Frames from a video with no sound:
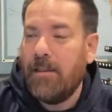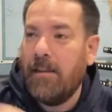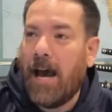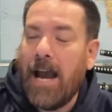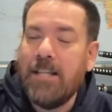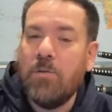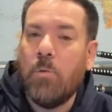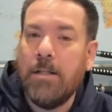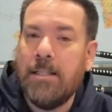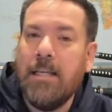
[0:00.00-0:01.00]
The
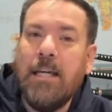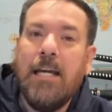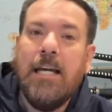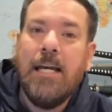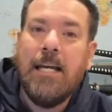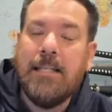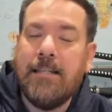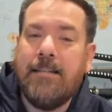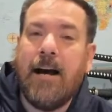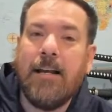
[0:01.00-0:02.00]
I-20 is
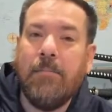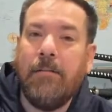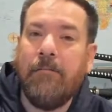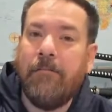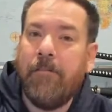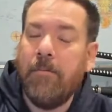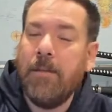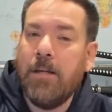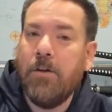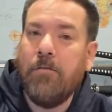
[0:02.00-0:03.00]
a document from
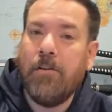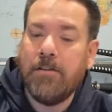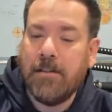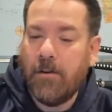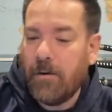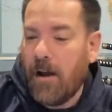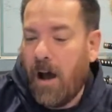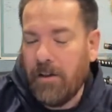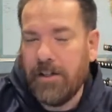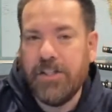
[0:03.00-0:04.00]
the university or
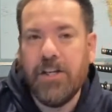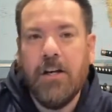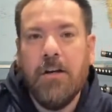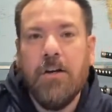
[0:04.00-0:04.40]
college